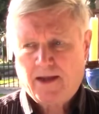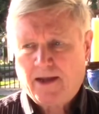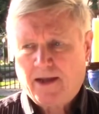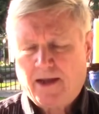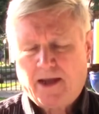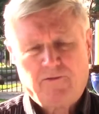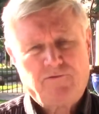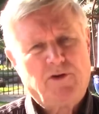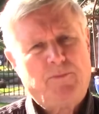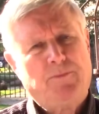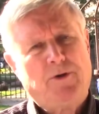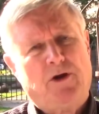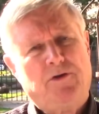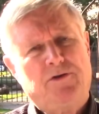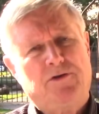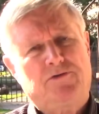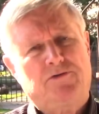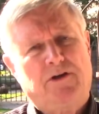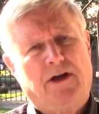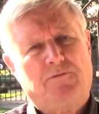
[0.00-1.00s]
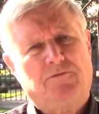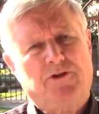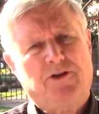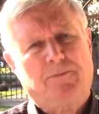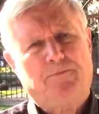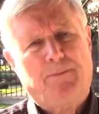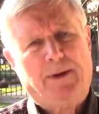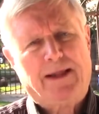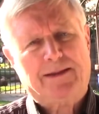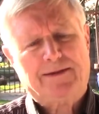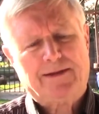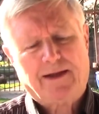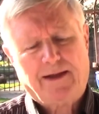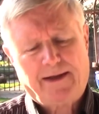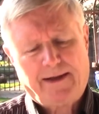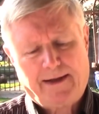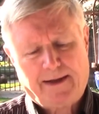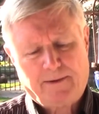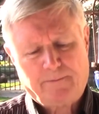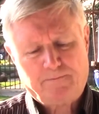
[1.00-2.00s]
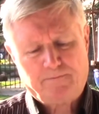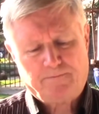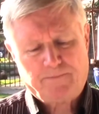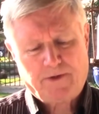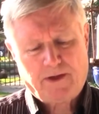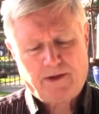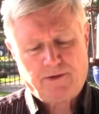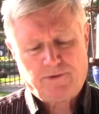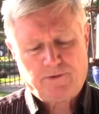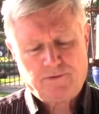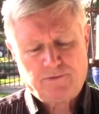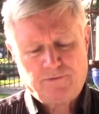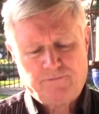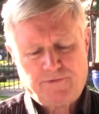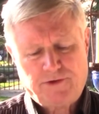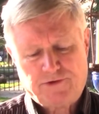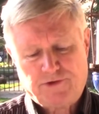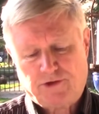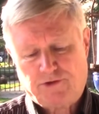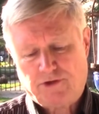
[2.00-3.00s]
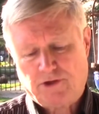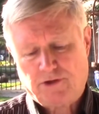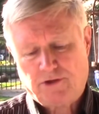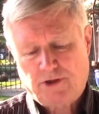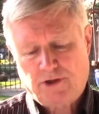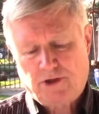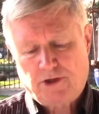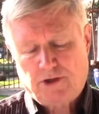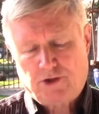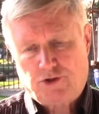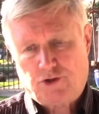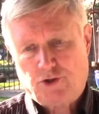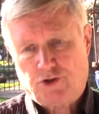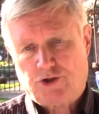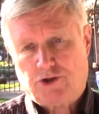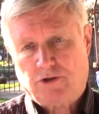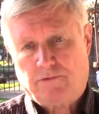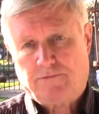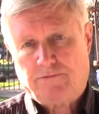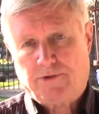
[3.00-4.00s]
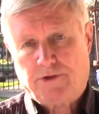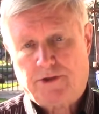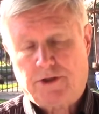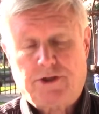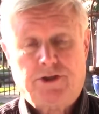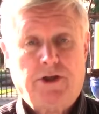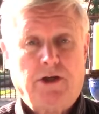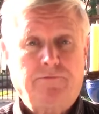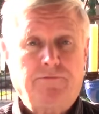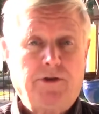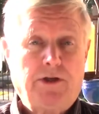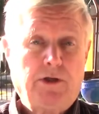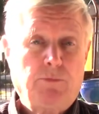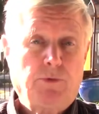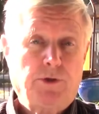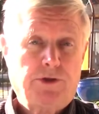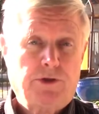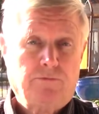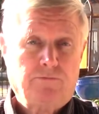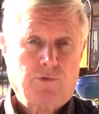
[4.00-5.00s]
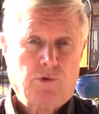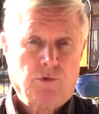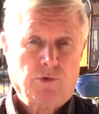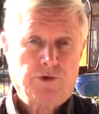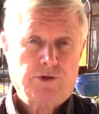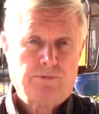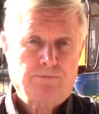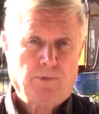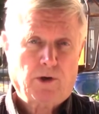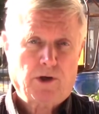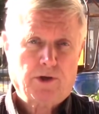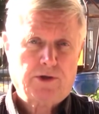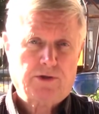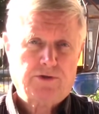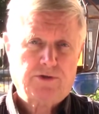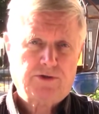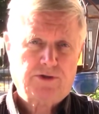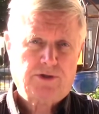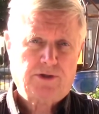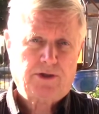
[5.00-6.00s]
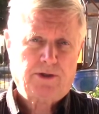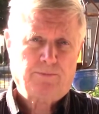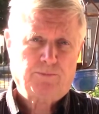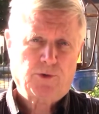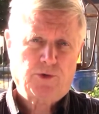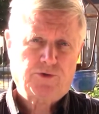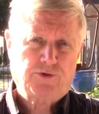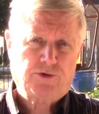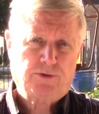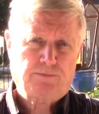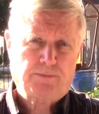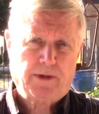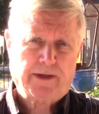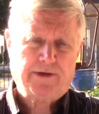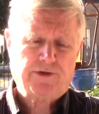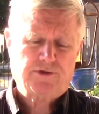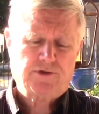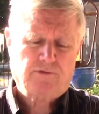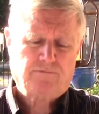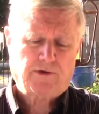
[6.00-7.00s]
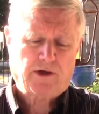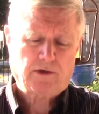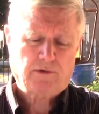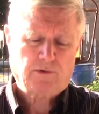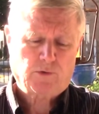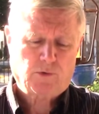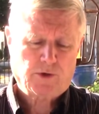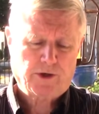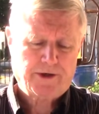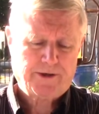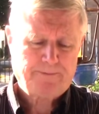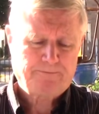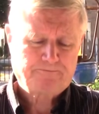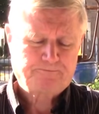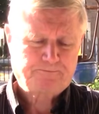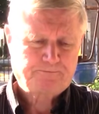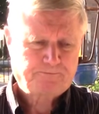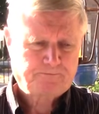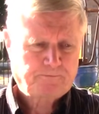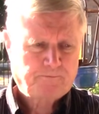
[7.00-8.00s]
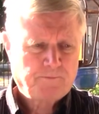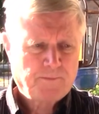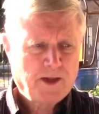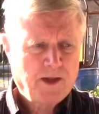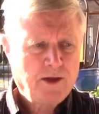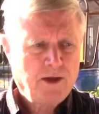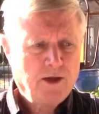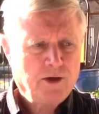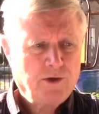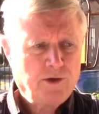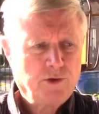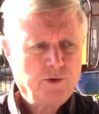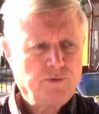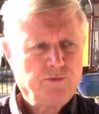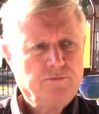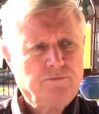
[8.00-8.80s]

And from there you travel to Bethlehem and you visit the Church of the Nativity, which of course marks the birthplace of our Lord. You